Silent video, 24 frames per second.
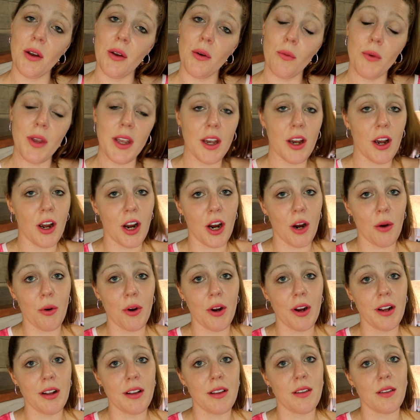we are
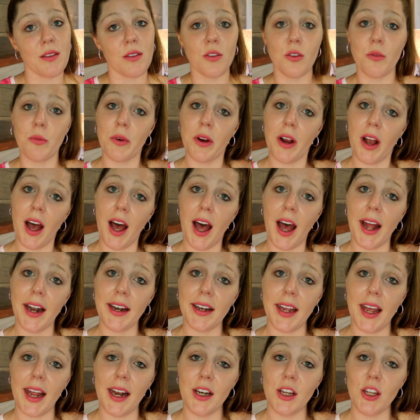where it's super hot
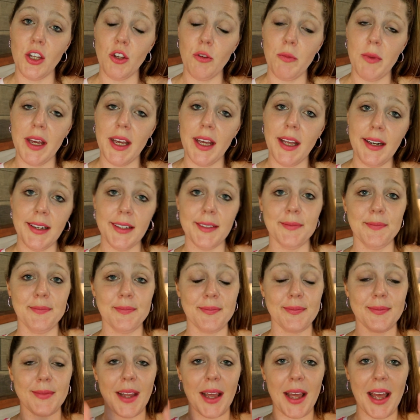and humid.
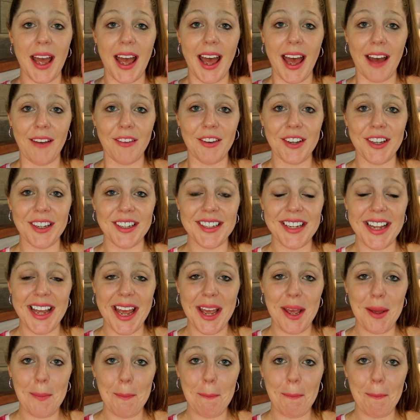Have a good day.